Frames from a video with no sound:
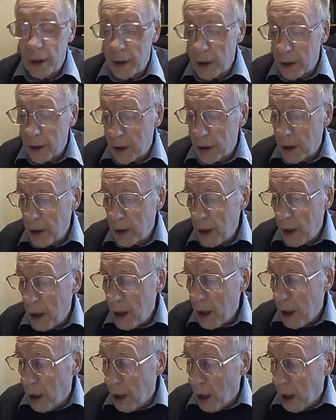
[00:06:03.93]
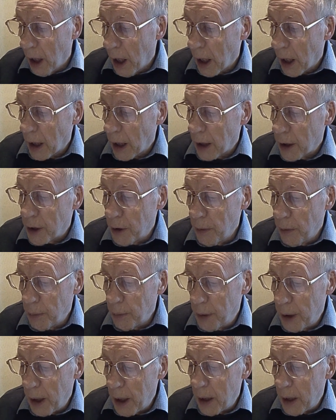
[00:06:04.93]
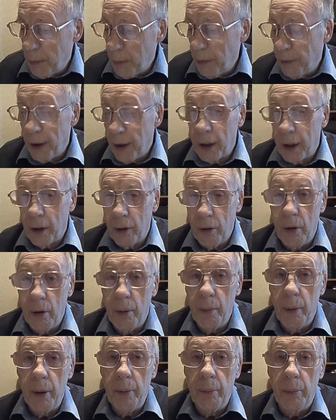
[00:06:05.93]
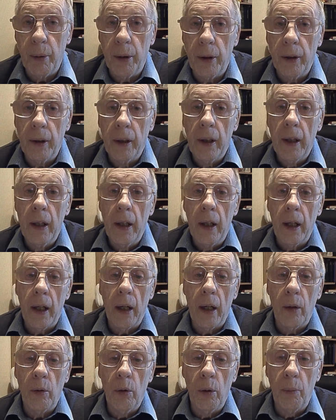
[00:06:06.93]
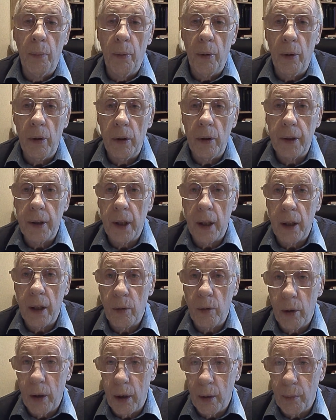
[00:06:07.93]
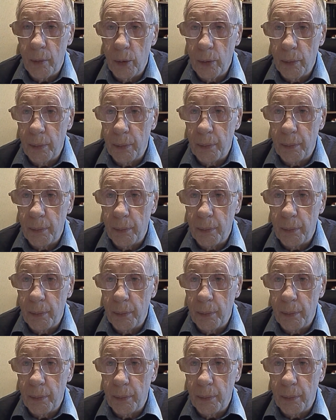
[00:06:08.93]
to see. Sometime, if I can remember, I will point out when I'm up